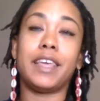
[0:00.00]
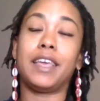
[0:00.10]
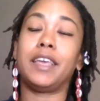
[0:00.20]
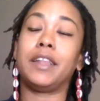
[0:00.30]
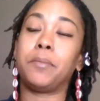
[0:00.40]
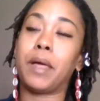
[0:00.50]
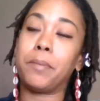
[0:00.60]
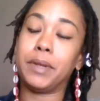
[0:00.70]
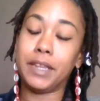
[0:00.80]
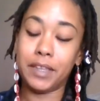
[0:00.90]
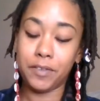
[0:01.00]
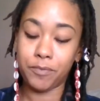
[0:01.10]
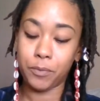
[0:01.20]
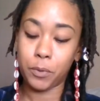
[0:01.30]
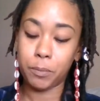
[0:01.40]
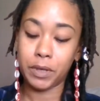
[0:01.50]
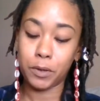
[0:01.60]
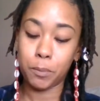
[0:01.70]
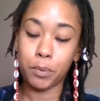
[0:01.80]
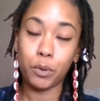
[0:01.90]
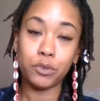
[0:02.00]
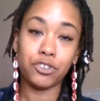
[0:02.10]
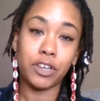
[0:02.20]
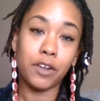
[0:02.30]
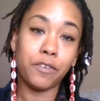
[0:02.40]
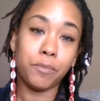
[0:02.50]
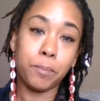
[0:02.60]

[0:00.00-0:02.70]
and I believe we'll be in a post shadow